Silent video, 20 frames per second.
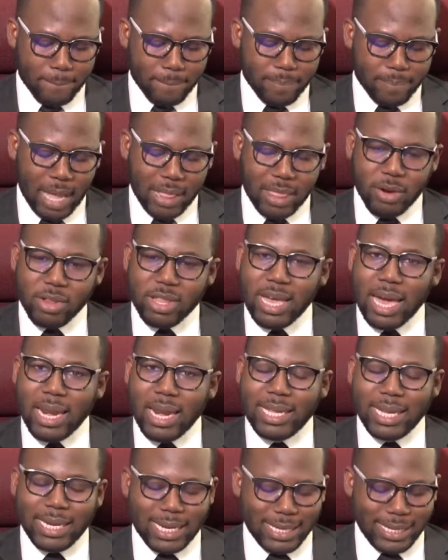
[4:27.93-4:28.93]
that there is
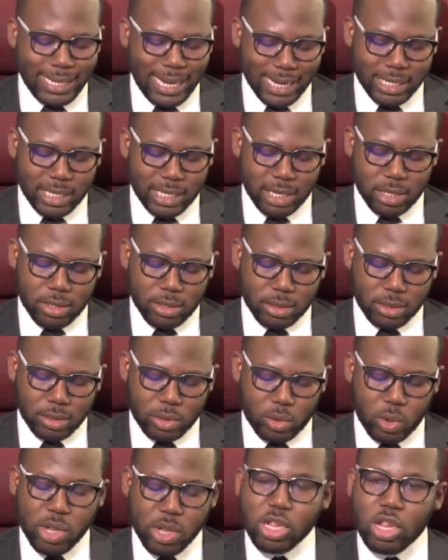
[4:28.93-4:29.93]
anything connected
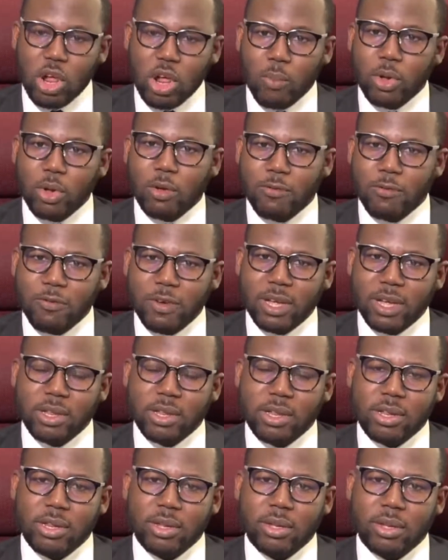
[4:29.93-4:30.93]
to a summary
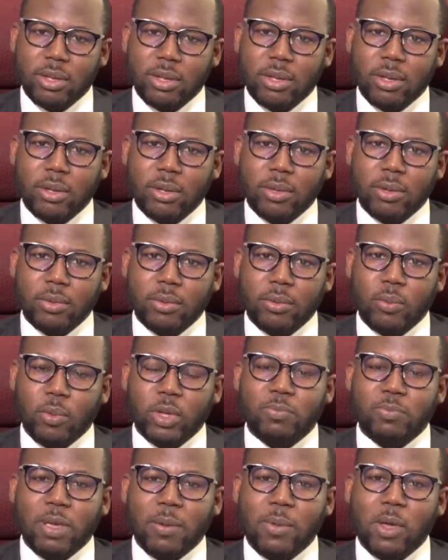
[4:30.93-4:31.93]
offense
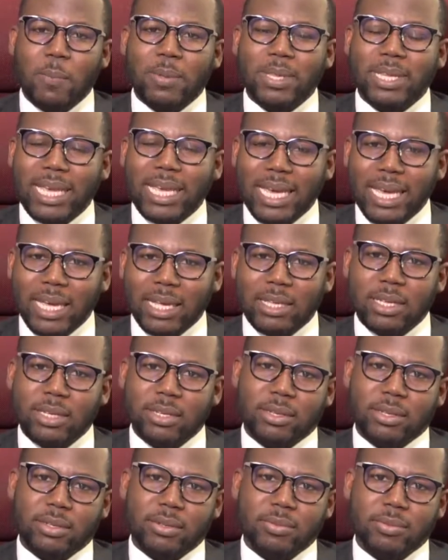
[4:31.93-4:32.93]
which may be obtained
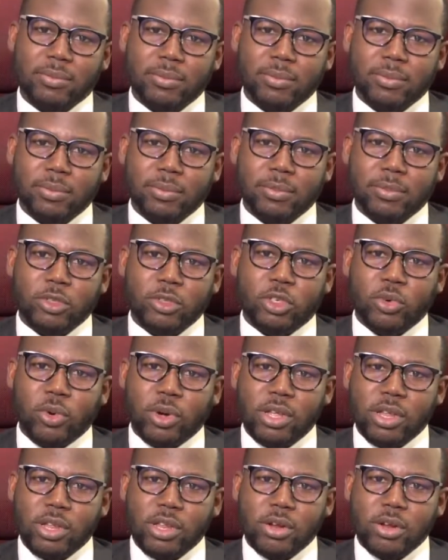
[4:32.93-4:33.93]

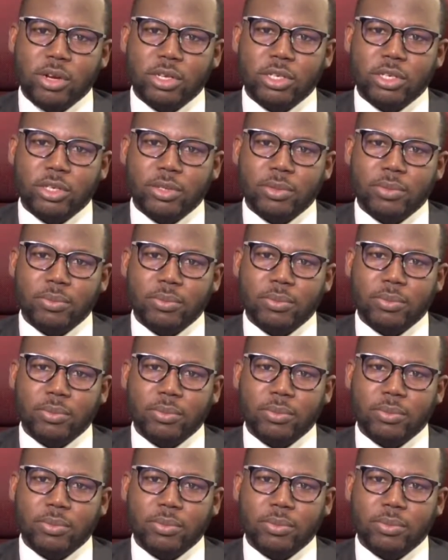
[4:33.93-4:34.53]
during the search,